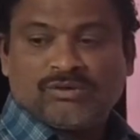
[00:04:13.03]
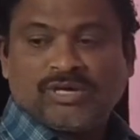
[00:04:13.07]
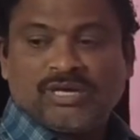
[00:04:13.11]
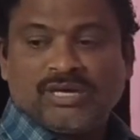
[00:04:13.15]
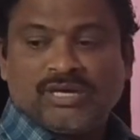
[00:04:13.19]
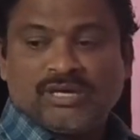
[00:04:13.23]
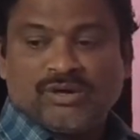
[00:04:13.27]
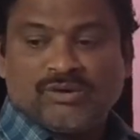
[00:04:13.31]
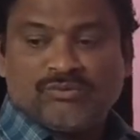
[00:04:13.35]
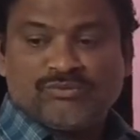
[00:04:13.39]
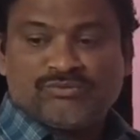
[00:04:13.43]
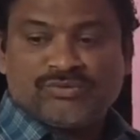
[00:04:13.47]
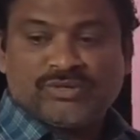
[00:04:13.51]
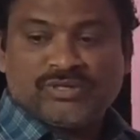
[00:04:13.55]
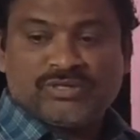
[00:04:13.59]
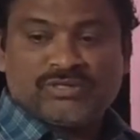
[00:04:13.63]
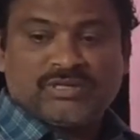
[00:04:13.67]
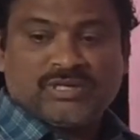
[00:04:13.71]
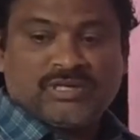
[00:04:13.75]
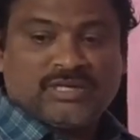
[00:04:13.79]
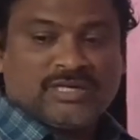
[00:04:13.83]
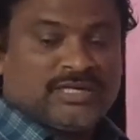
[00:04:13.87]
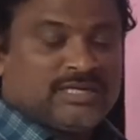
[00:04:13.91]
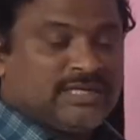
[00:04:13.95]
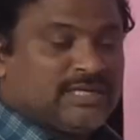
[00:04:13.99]
okay, after
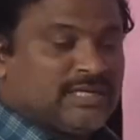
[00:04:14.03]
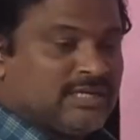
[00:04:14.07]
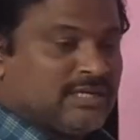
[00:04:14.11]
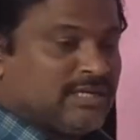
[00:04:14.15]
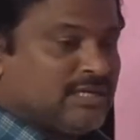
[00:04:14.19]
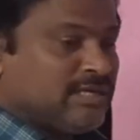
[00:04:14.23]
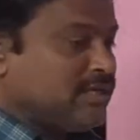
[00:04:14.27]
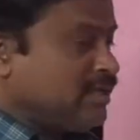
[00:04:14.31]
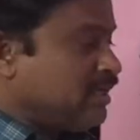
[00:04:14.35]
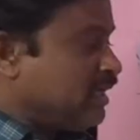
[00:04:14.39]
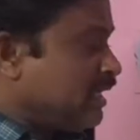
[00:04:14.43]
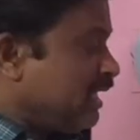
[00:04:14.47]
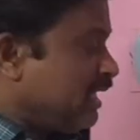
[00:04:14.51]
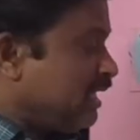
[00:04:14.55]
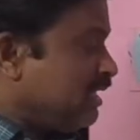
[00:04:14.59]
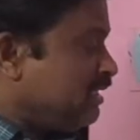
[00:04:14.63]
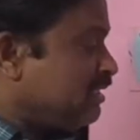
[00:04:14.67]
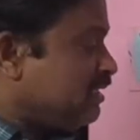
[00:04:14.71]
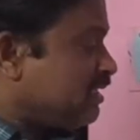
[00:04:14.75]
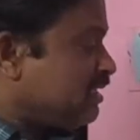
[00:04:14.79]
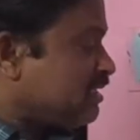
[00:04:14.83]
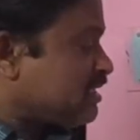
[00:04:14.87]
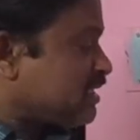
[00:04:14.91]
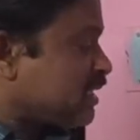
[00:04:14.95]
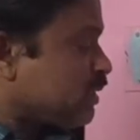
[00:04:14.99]
the letter,
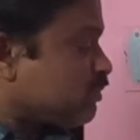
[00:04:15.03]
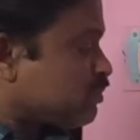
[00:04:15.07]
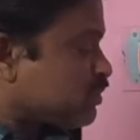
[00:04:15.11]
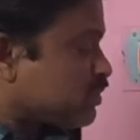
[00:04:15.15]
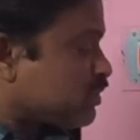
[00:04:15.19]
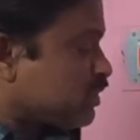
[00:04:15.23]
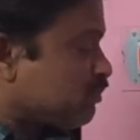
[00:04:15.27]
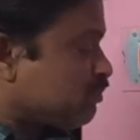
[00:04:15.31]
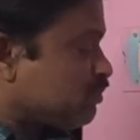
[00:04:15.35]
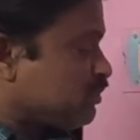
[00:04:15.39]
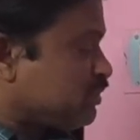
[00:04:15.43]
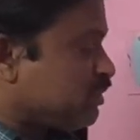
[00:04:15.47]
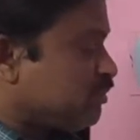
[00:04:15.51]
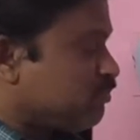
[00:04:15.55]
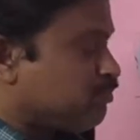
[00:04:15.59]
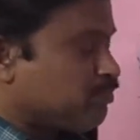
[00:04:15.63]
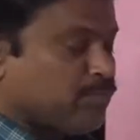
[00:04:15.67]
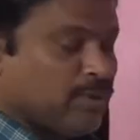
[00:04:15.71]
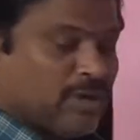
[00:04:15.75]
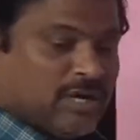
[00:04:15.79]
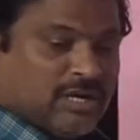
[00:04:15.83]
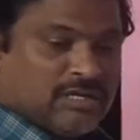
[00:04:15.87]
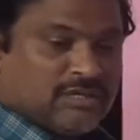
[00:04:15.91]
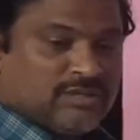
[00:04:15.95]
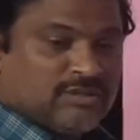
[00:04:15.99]
in the
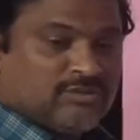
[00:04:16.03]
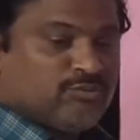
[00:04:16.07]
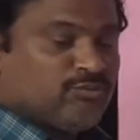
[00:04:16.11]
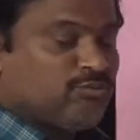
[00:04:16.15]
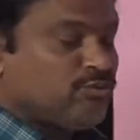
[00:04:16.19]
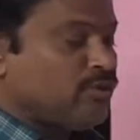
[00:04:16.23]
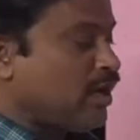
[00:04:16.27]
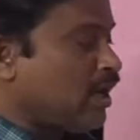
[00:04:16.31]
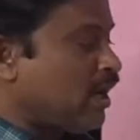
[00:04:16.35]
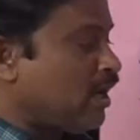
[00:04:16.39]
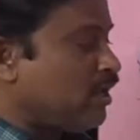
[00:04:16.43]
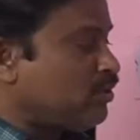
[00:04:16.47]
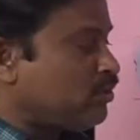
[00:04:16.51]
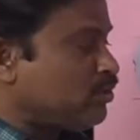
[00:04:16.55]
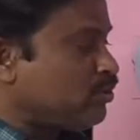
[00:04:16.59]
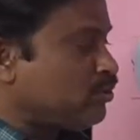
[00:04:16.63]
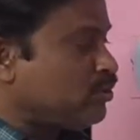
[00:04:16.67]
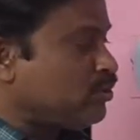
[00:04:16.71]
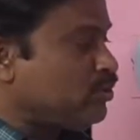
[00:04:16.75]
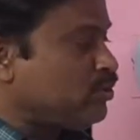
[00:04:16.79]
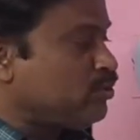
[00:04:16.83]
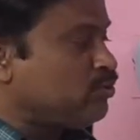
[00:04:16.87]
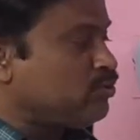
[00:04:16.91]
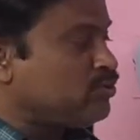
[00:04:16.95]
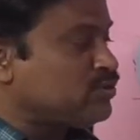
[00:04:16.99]
subscription part, we have
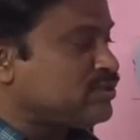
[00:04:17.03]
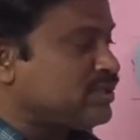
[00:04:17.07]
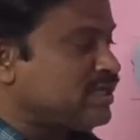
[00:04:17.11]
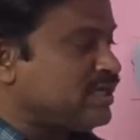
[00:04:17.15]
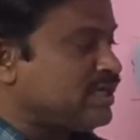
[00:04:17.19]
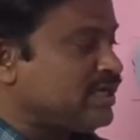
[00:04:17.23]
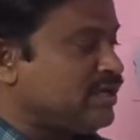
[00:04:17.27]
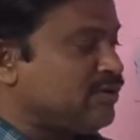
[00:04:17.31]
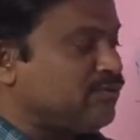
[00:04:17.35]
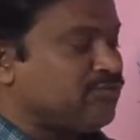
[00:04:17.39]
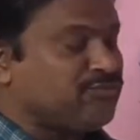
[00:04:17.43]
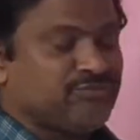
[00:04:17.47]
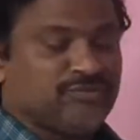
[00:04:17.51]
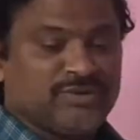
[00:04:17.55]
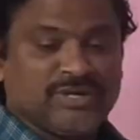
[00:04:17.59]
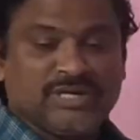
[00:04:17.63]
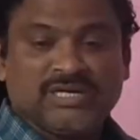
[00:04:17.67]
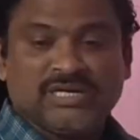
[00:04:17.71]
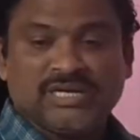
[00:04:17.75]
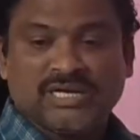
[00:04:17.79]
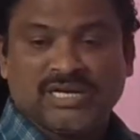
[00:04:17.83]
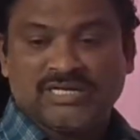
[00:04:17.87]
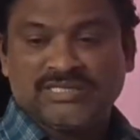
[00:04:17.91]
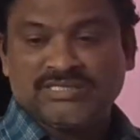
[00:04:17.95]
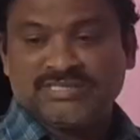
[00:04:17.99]
to use the
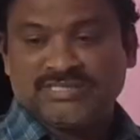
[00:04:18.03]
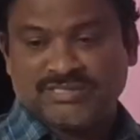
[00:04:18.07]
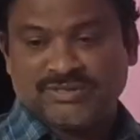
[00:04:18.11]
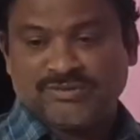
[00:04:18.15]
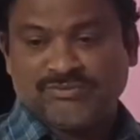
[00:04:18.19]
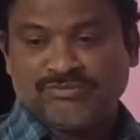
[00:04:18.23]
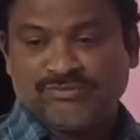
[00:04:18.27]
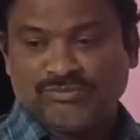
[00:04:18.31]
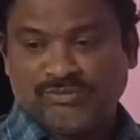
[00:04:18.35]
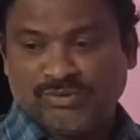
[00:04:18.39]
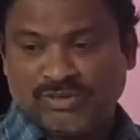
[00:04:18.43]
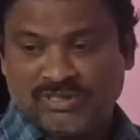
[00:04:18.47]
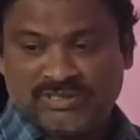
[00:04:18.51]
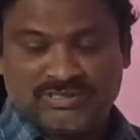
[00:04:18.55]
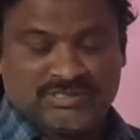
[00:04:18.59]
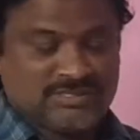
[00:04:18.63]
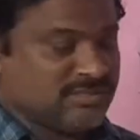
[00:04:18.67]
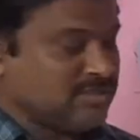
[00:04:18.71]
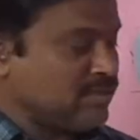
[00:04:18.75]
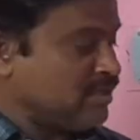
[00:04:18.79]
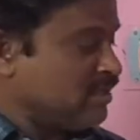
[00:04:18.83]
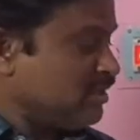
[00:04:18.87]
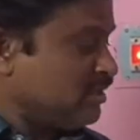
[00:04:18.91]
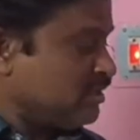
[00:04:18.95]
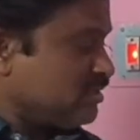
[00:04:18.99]
different kinds of
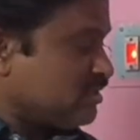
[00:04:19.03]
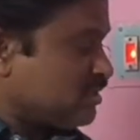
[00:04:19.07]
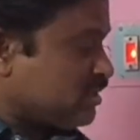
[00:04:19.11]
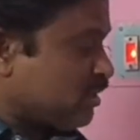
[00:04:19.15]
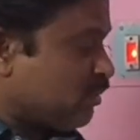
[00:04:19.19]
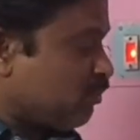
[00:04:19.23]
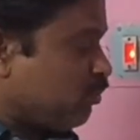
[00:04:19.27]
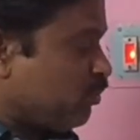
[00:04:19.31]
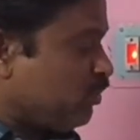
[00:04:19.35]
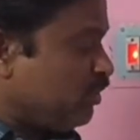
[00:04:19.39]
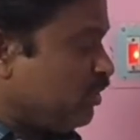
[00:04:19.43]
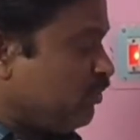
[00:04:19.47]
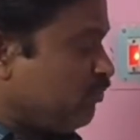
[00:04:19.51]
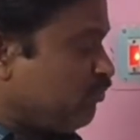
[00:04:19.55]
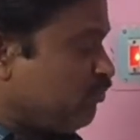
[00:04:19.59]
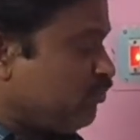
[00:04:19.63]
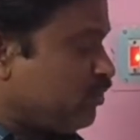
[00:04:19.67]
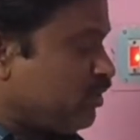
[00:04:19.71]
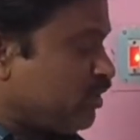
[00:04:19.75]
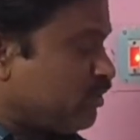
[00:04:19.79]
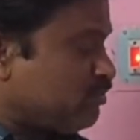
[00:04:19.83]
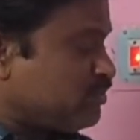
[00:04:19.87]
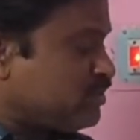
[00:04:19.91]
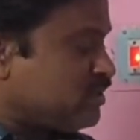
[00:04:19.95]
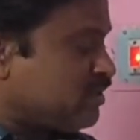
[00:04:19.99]
words. Suppose if
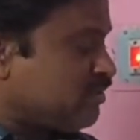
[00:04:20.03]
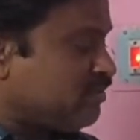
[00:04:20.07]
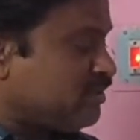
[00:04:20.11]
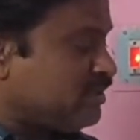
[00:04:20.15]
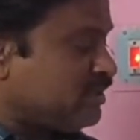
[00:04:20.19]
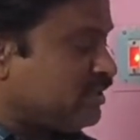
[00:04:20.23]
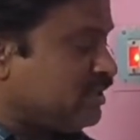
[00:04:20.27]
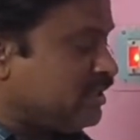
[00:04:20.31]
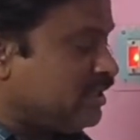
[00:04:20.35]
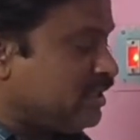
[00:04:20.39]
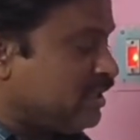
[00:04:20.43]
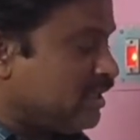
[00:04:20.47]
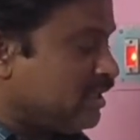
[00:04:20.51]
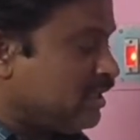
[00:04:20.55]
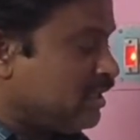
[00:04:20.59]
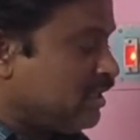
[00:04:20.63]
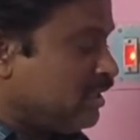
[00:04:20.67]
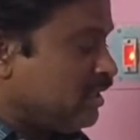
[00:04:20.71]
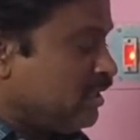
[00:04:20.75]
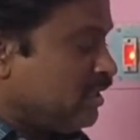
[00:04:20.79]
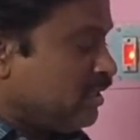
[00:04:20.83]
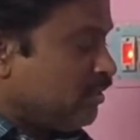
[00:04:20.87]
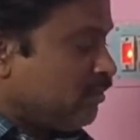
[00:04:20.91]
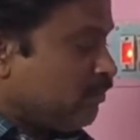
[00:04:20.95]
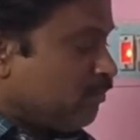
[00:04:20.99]
you observe it
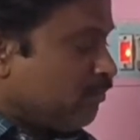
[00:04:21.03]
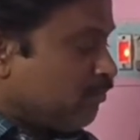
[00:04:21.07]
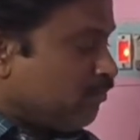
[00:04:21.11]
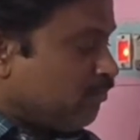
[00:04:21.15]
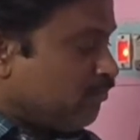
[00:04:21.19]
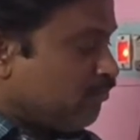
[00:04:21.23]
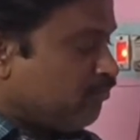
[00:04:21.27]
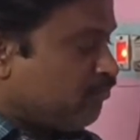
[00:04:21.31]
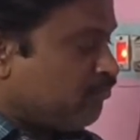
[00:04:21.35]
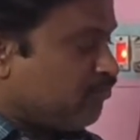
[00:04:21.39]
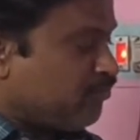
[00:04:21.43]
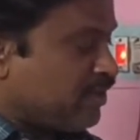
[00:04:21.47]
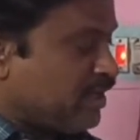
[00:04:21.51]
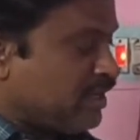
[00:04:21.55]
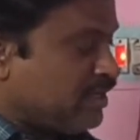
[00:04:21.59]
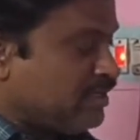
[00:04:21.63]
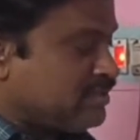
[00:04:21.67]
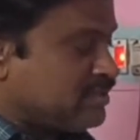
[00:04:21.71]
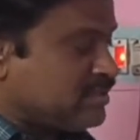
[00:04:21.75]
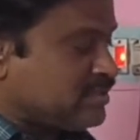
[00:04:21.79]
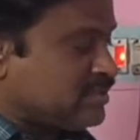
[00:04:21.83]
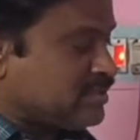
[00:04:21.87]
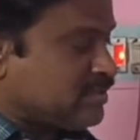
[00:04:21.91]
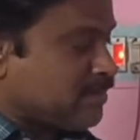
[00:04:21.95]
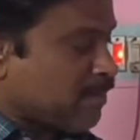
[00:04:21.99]
here,
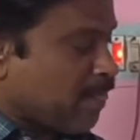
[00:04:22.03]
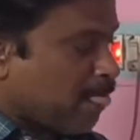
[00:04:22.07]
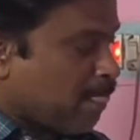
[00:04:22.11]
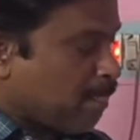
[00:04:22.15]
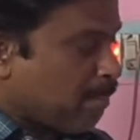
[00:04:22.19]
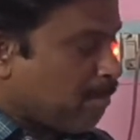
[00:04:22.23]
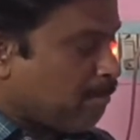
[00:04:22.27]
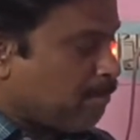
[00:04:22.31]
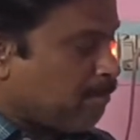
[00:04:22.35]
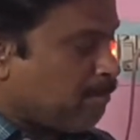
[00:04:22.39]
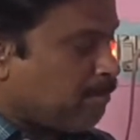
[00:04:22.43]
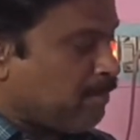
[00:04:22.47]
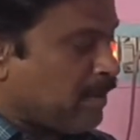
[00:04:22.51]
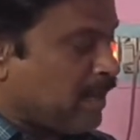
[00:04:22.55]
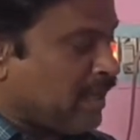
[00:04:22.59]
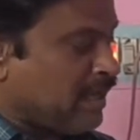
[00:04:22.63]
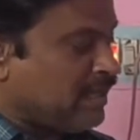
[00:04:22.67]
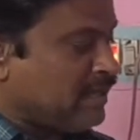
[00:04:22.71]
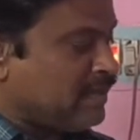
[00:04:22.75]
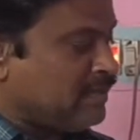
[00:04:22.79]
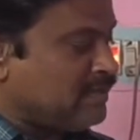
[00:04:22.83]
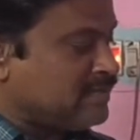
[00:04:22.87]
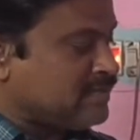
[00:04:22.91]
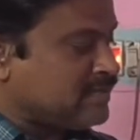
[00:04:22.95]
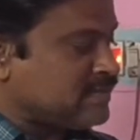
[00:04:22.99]
friends,
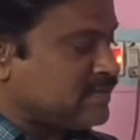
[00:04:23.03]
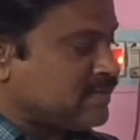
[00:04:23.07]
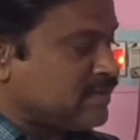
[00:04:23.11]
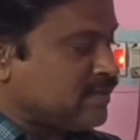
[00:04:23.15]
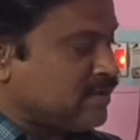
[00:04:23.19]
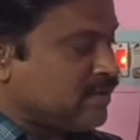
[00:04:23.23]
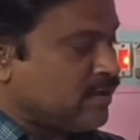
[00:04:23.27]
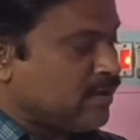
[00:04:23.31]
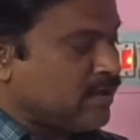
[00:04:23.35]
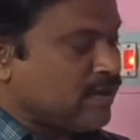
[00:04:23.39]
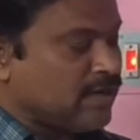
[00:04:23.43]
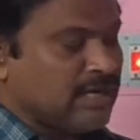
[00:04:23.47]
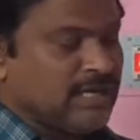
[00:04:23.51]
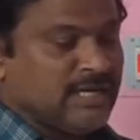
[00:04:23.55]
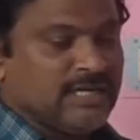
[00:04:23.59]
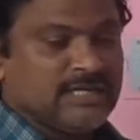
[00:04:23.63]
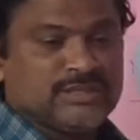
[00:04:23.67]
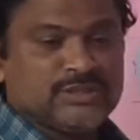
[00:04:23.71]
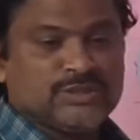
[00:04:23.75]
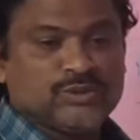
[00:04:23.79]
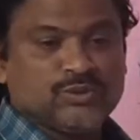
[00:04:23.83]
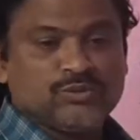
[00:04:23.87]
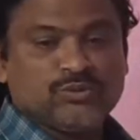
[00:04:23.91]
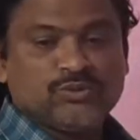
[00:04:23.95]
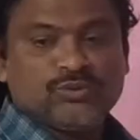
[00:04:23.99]
parents,
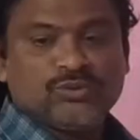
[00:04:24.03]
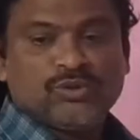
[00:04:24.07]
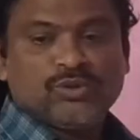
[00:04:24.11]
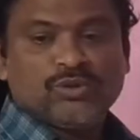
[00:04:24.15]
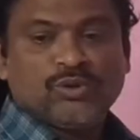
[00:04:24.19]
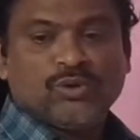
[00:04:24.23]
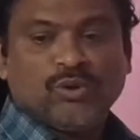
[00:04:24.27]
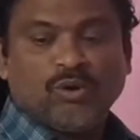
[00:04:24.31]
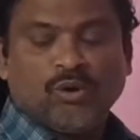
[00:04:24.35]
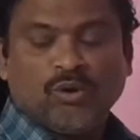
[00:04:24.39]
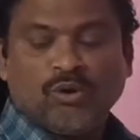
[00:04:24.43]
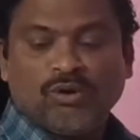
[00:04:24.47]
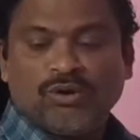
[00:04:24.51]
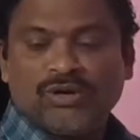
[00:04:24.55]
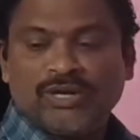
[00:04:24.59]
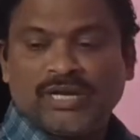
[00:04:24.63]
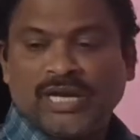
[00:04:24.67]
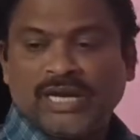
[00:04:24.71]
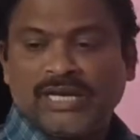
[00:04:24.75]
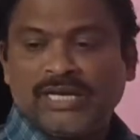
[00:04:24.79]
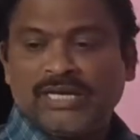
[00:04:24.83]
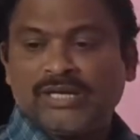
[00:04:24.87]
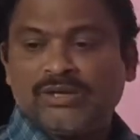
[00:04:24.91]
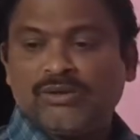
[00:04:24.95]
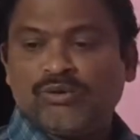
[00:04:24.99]
relative,
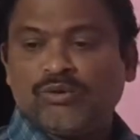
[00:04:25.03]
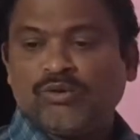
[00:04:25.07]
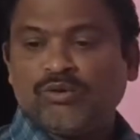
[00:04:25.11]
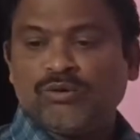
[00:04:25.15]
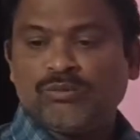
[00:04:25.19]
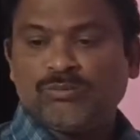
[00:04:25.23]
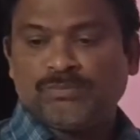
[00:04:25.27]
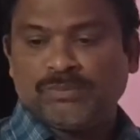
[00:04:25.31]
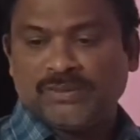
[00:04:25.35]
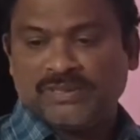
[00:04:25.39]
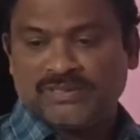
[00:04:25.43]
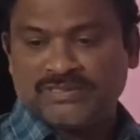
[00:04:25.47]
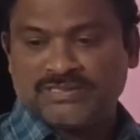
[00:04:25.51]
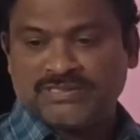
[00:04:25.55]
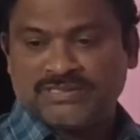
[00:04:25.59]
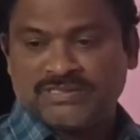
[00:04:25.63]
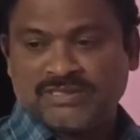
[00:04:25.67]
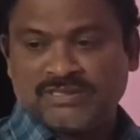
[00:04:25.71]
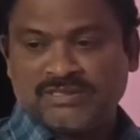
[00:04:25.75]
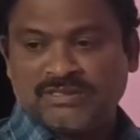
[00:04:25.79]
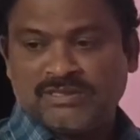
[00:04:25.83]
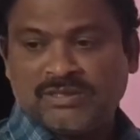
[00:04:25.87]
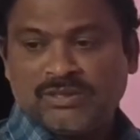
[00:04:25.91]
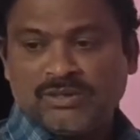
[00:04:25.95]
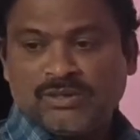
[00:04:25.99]
or any known
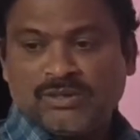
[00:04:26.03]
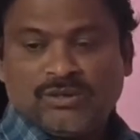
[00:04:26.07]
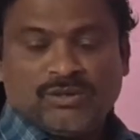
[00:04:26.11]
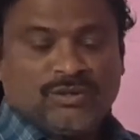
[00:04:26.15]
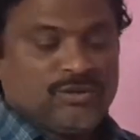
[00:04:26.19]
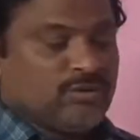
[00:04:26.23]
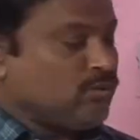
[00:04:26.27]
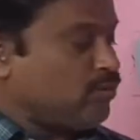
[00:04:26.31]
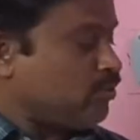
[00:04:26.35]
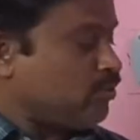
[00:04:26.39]
person,